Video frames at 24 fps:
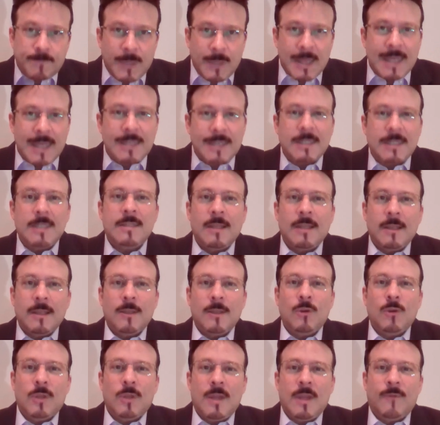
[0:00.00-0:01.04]
But this is a
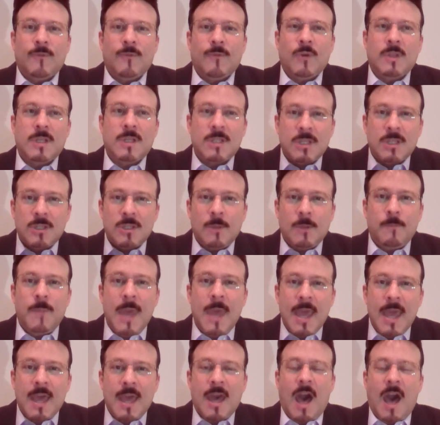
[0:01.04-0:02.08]
little different. This is a
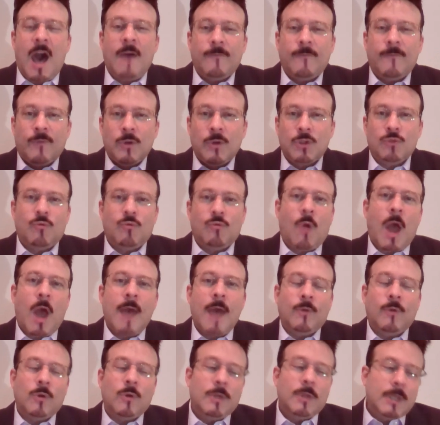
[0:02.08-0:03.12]
big conference
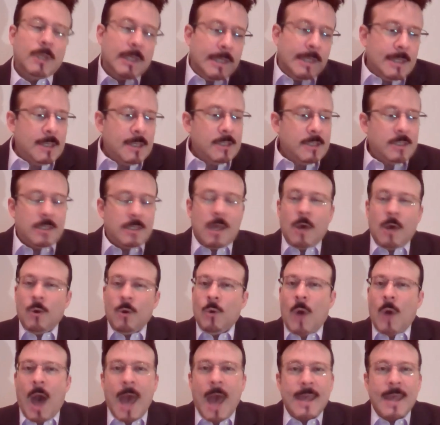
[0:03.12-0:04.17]
rival.
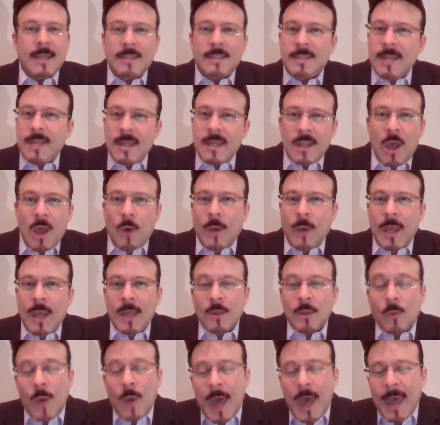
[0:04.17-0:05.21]
So I can see it going
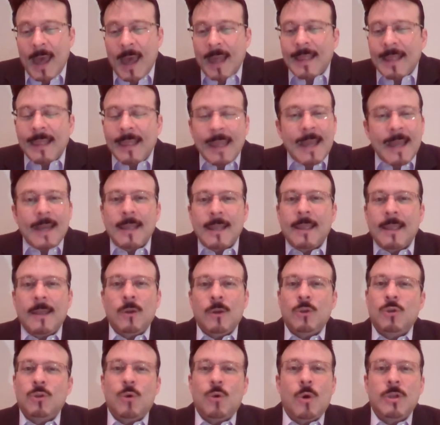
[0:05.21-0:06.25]
either way. I lean a
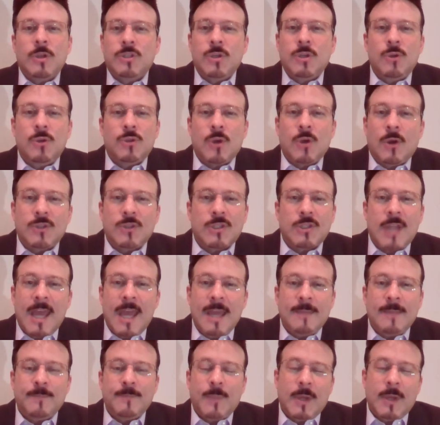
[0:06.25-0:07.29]
little towards Utah
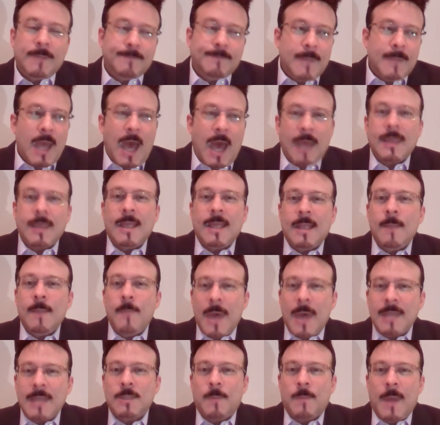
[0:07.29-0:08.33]
State, but I think the
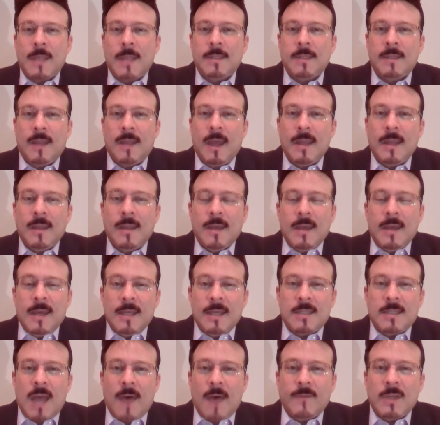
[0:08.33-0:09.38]
best bet tonight
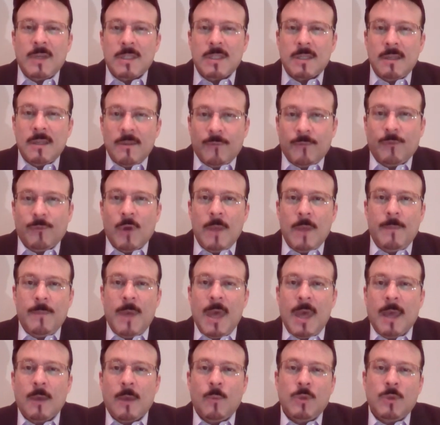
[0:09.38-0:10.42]
is obviously the free
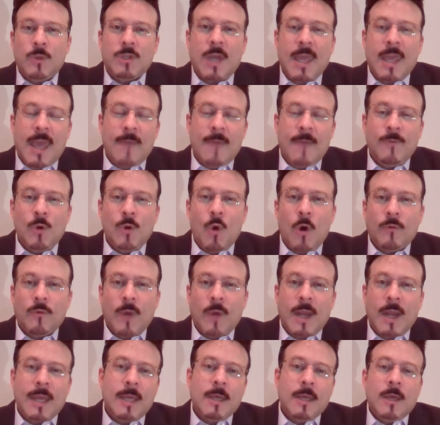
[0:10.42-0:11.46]
pick, which I gave you
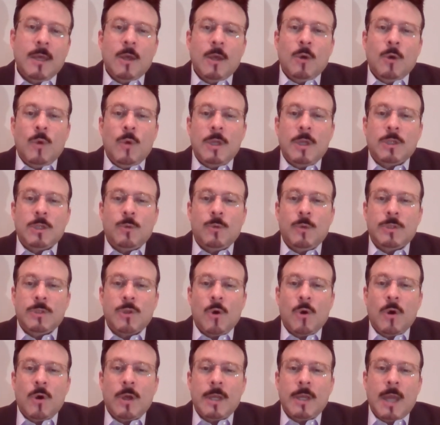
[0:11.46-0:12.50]
already, which was
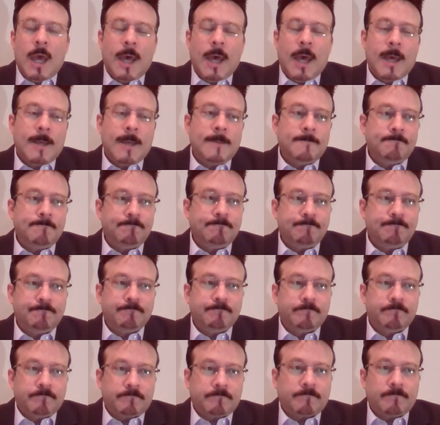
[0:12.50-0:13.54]
on,
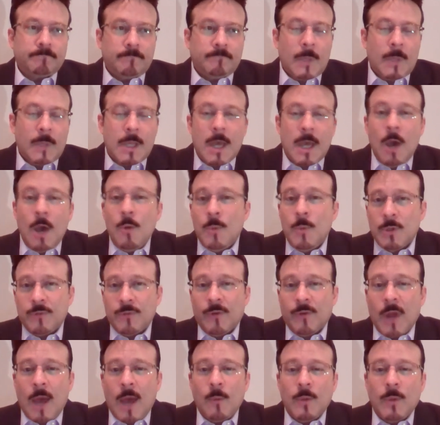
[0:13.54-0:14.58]
I almost
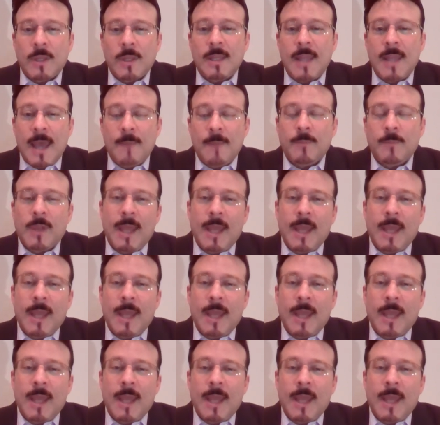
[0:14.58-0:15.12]
forgot what the damn